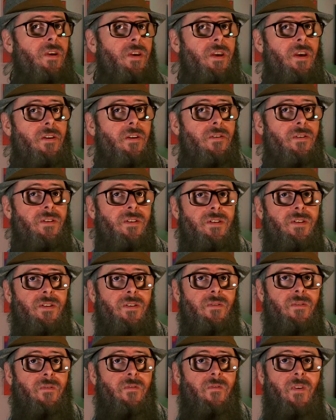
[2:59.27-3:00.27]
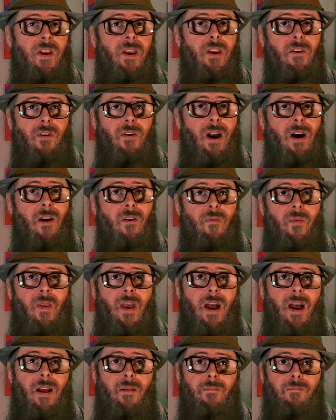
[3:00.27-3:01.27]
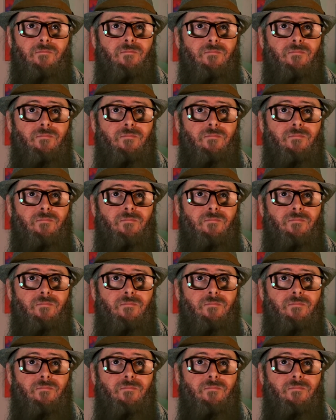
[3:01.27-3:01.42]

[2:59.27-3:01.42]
years to figure out that